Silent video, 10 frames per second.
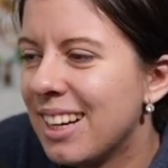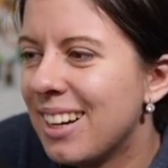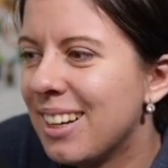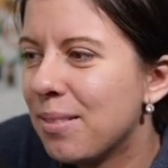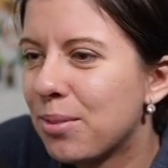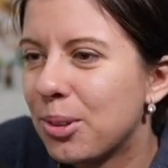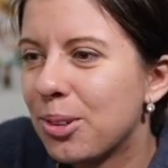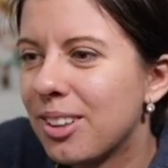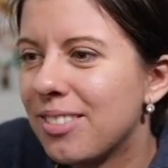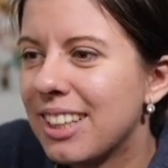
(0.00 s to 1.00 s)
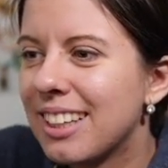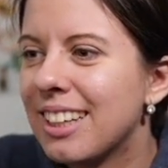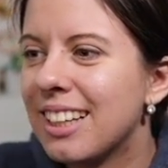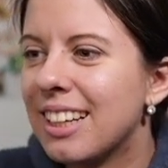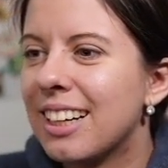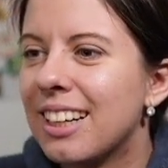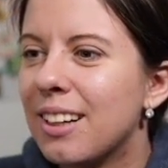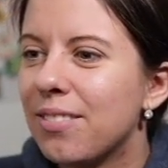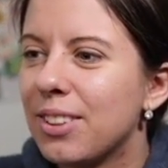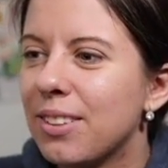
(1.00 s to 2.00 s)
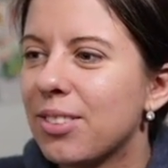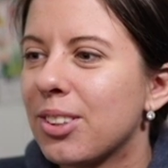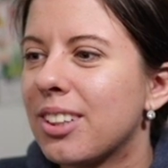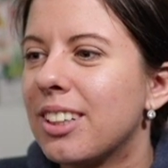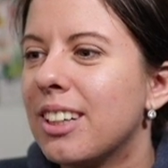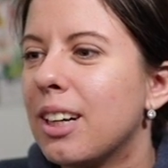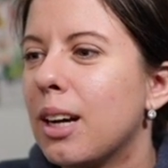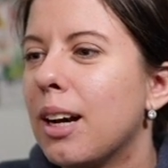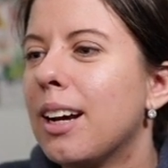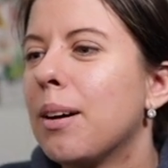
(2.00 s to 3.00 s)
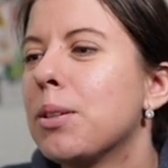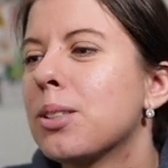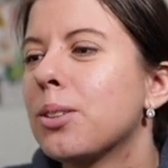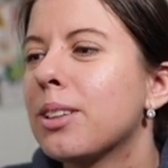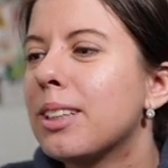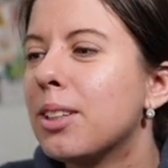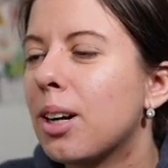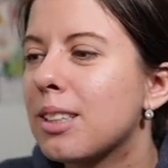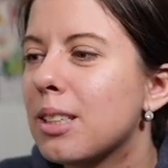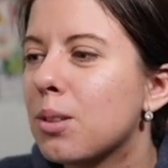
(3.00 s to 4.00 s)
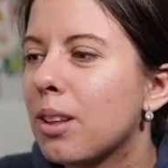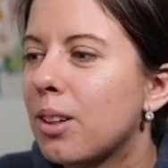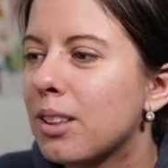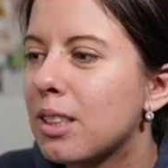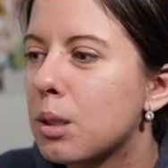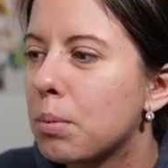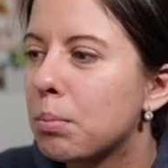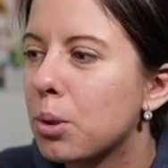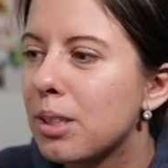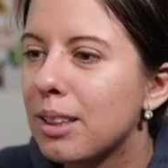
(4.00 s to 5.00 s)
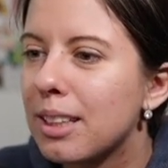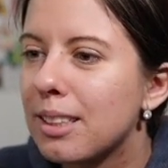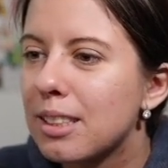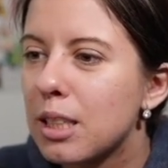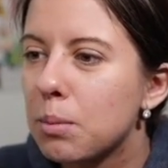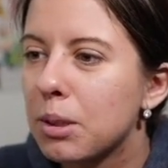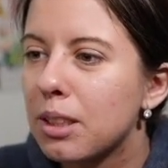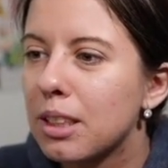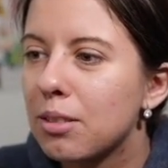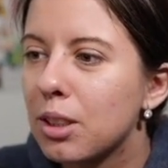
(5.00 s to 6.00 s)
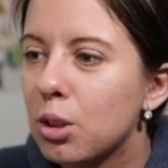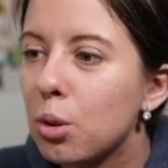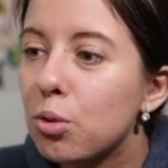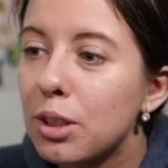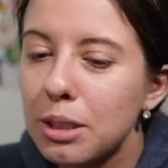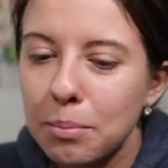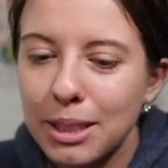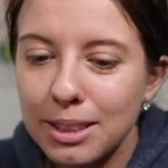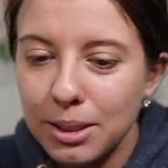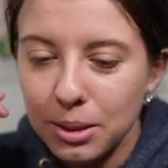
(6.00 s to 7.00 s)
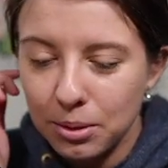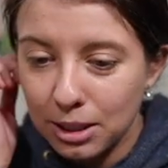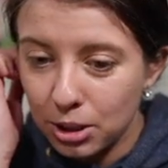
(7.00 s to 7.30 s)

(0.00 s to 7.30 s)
In programming, people are absolutely nonsense with cultists proposing they exist, but then giving no fundamental direction